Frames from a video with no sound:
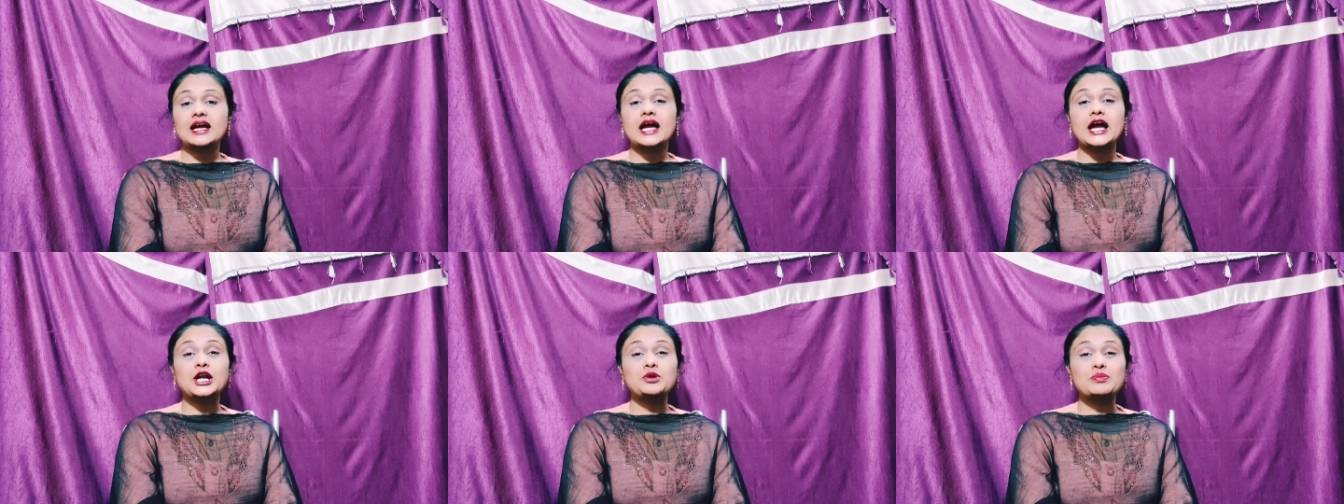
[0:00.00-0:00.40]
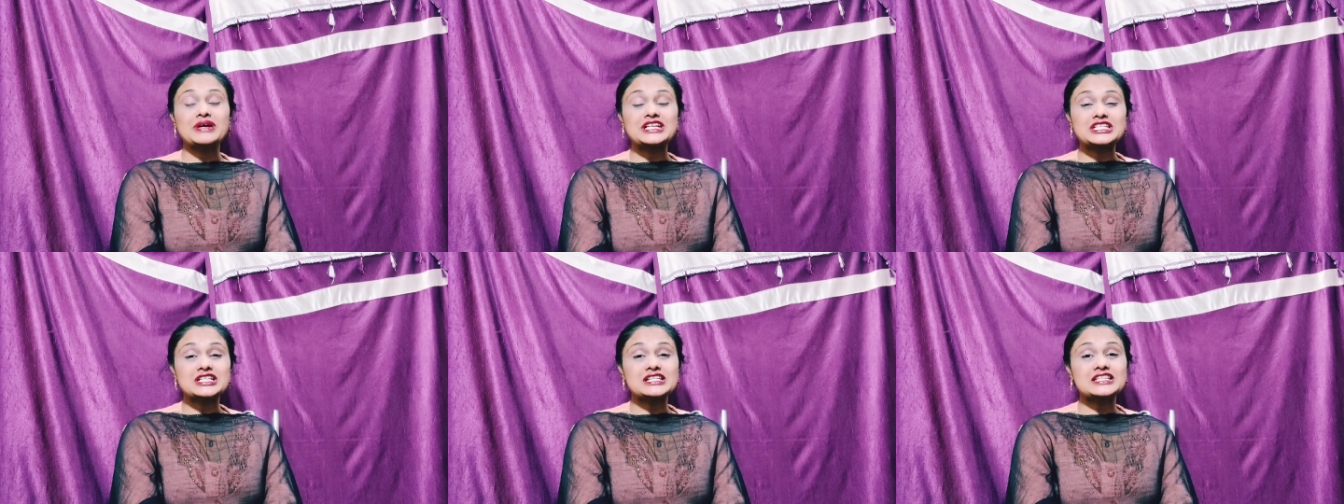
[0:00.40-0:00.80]
And
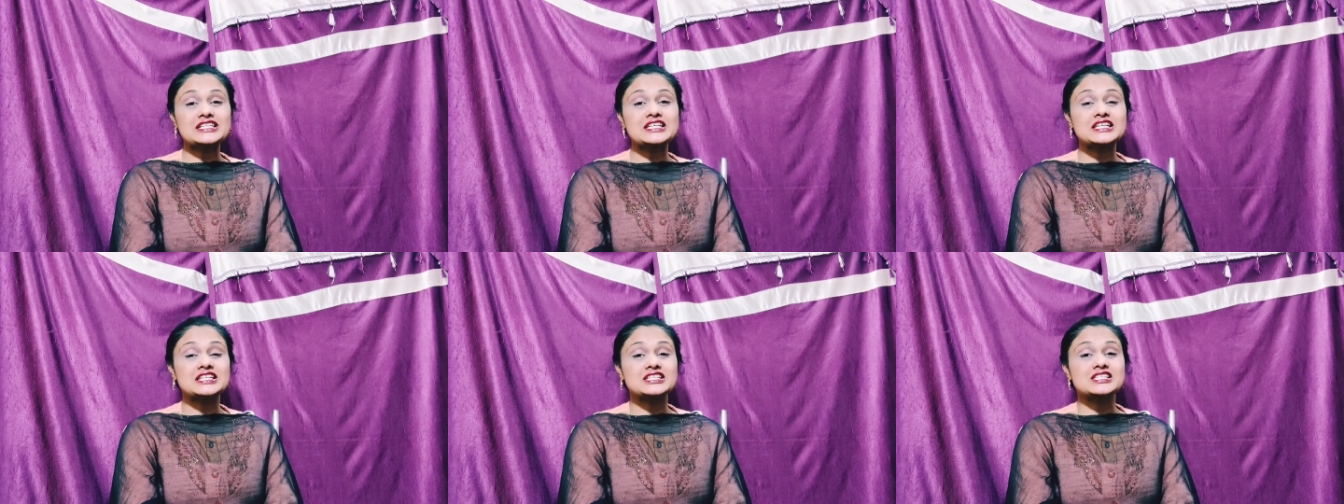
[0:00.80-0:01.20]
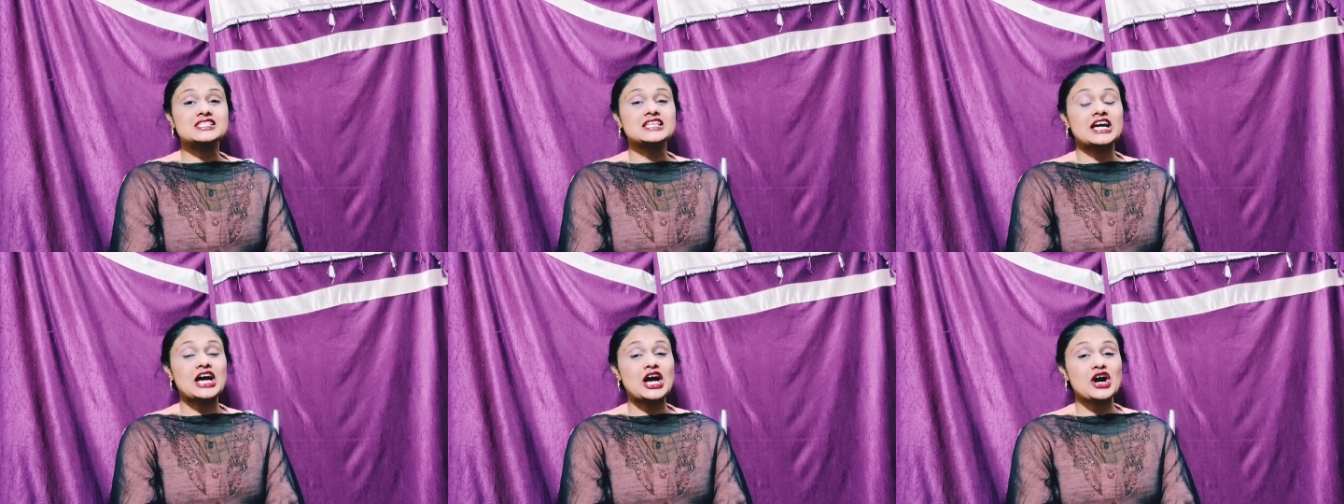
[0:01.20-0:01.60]
mentally he
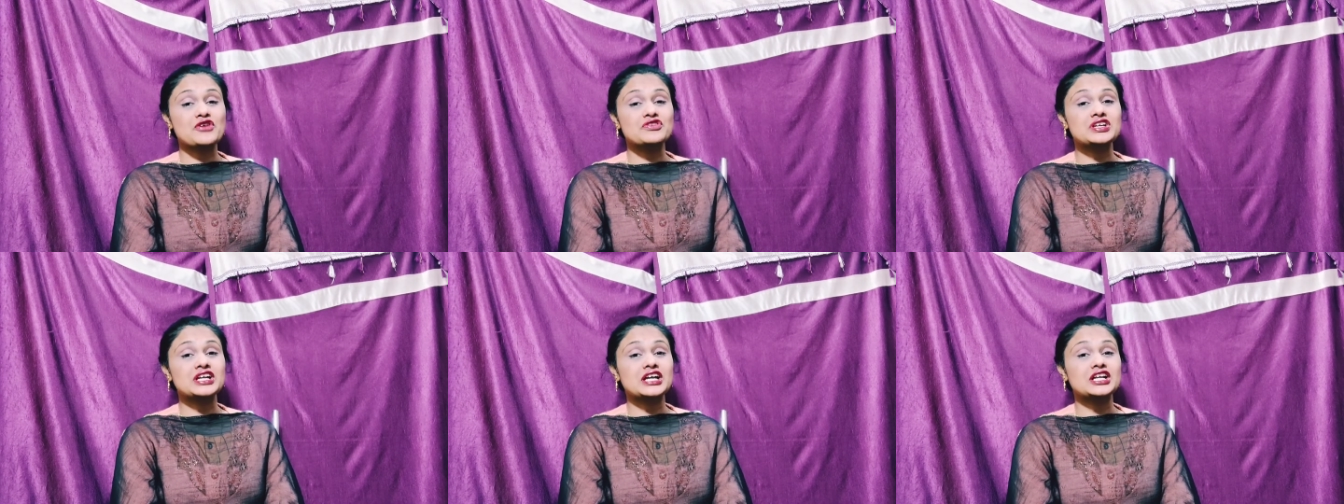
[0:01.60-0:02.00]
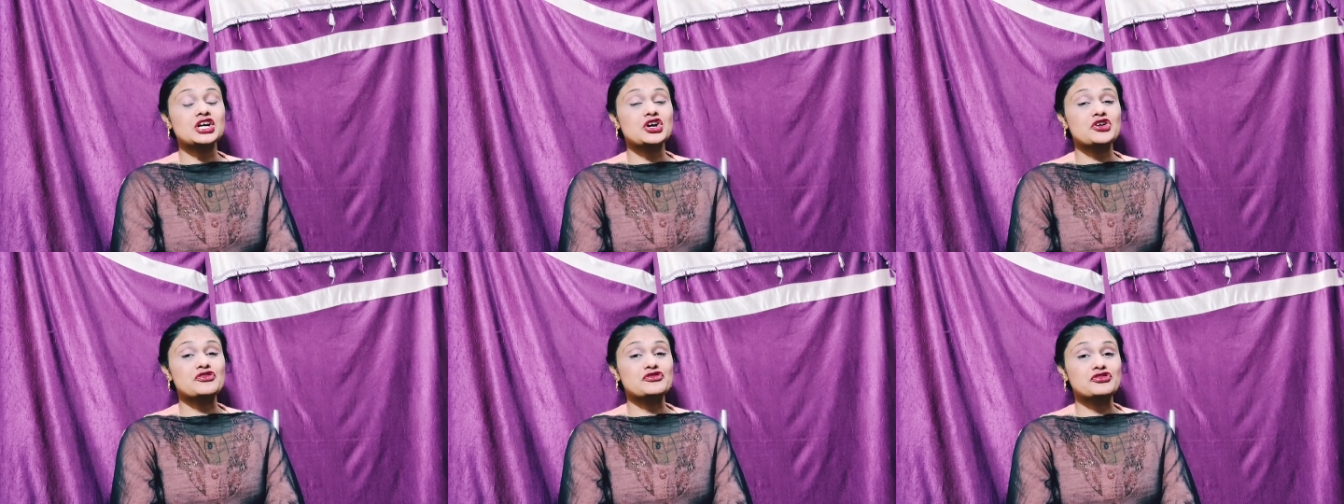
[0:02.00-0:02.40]
is having an
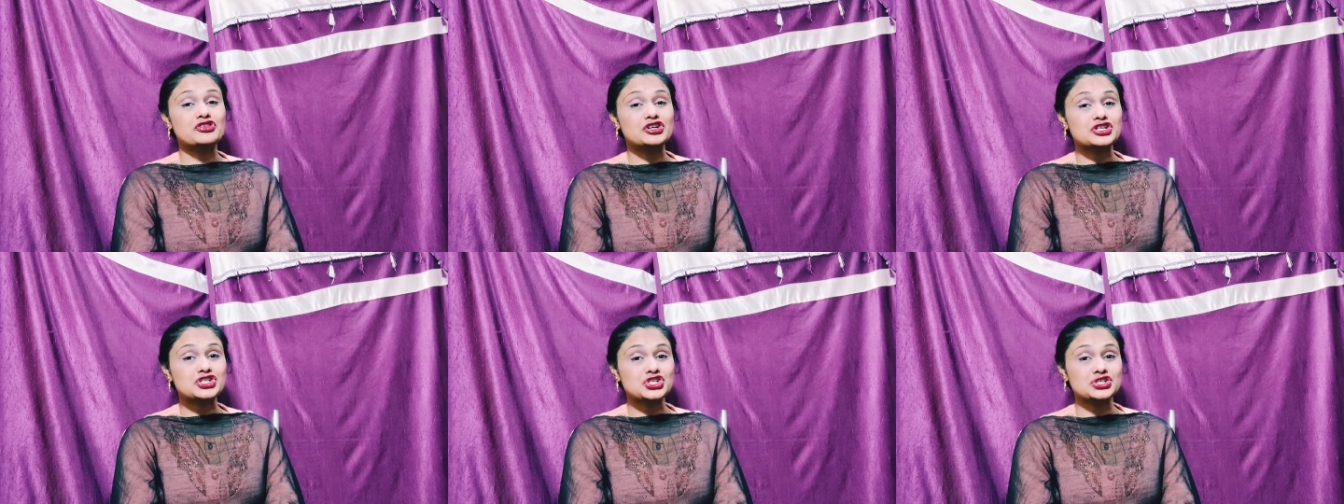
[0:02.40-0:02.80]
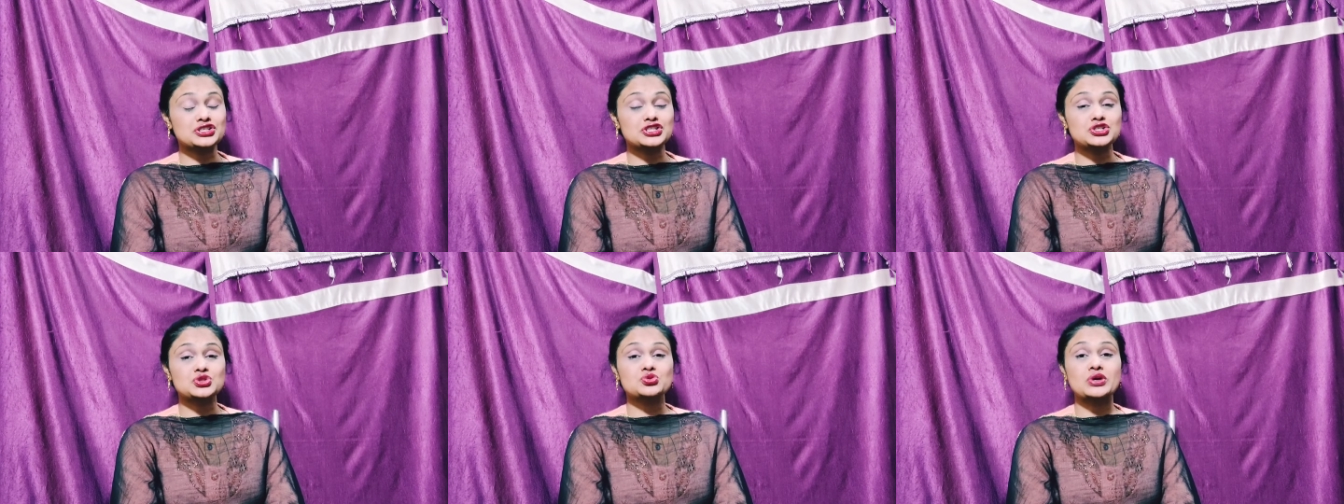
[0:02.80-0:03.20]

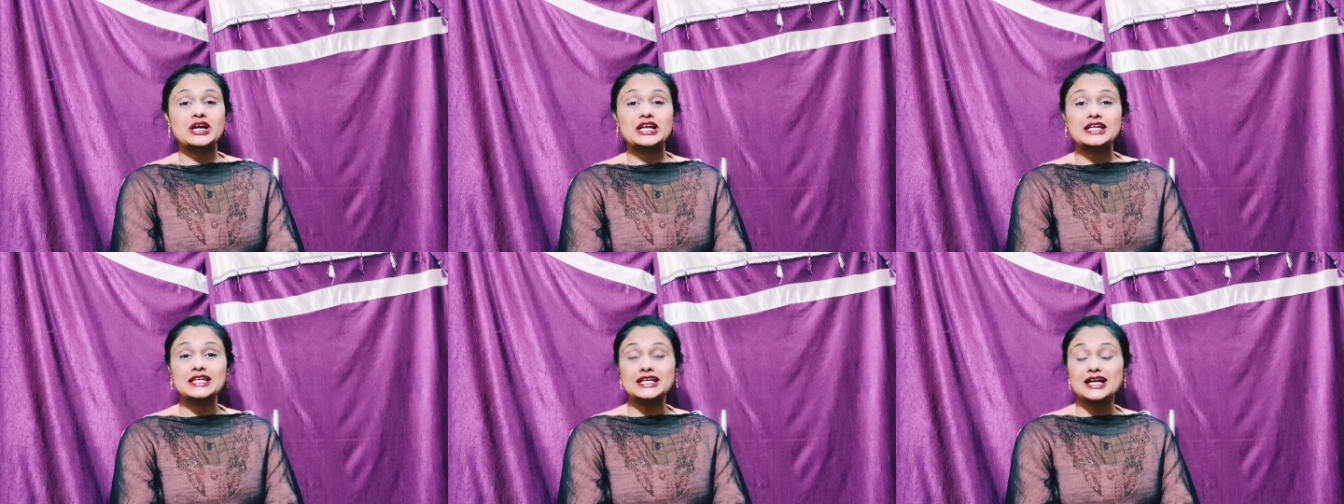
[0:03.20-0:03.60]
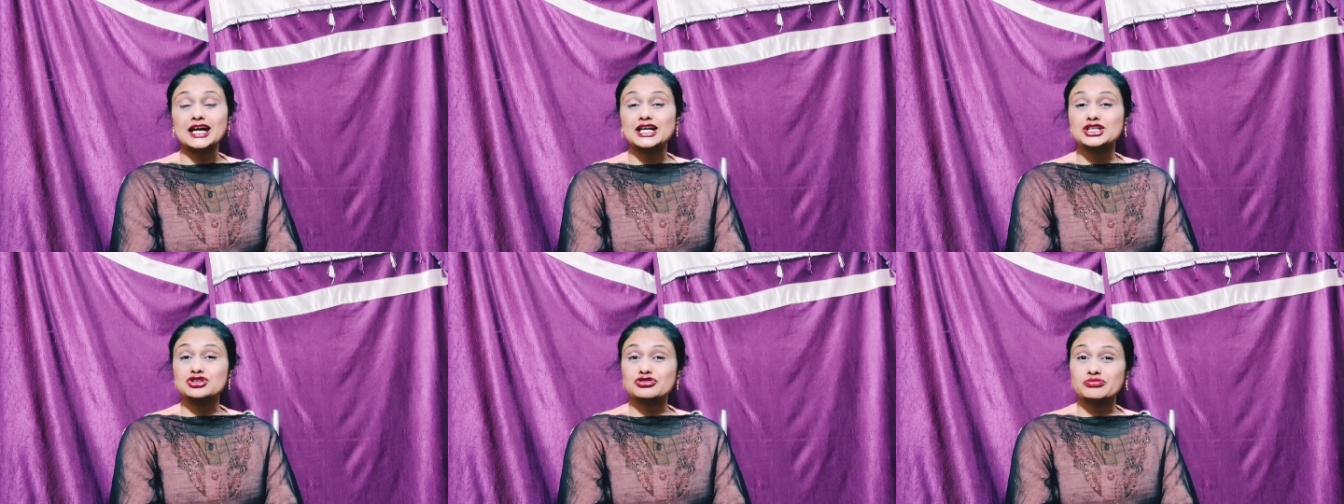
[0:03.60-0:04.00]
aversion to any
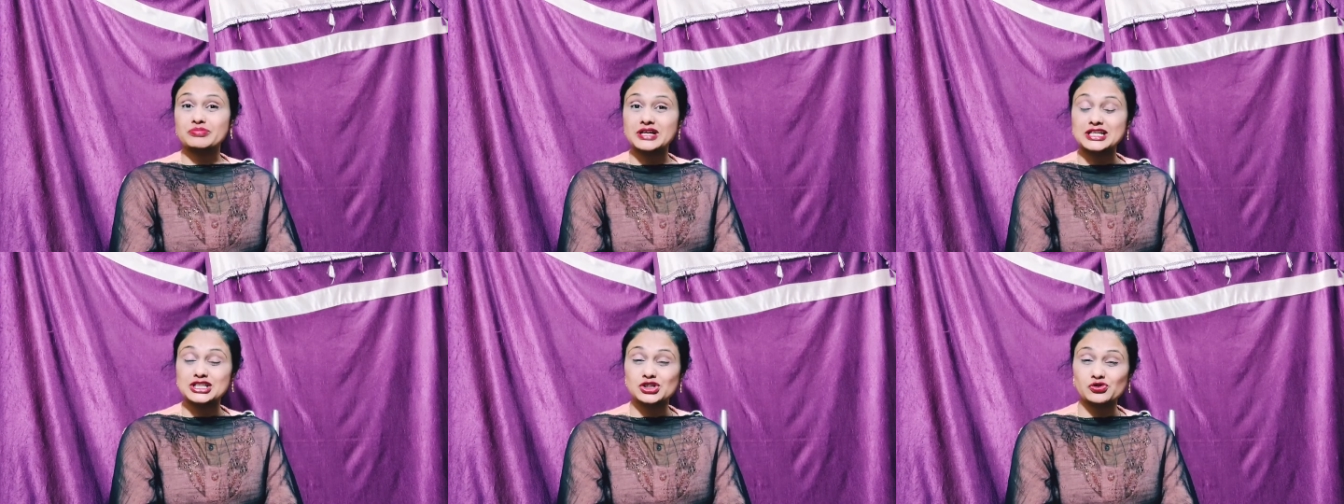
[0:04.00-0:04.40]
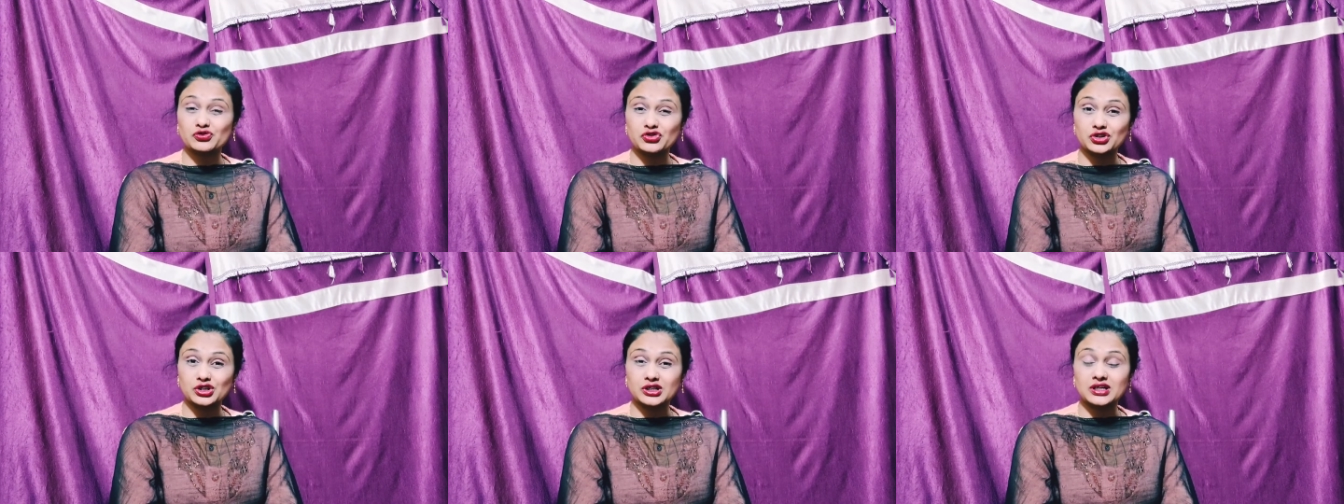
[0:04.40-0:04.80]
kind of mental
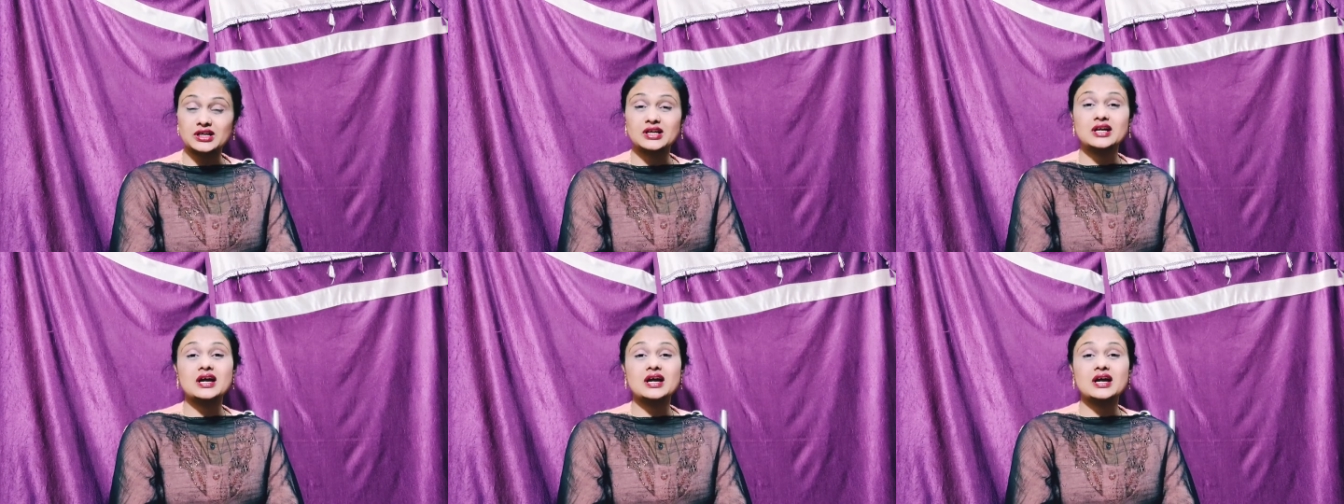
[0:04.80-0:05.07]
work.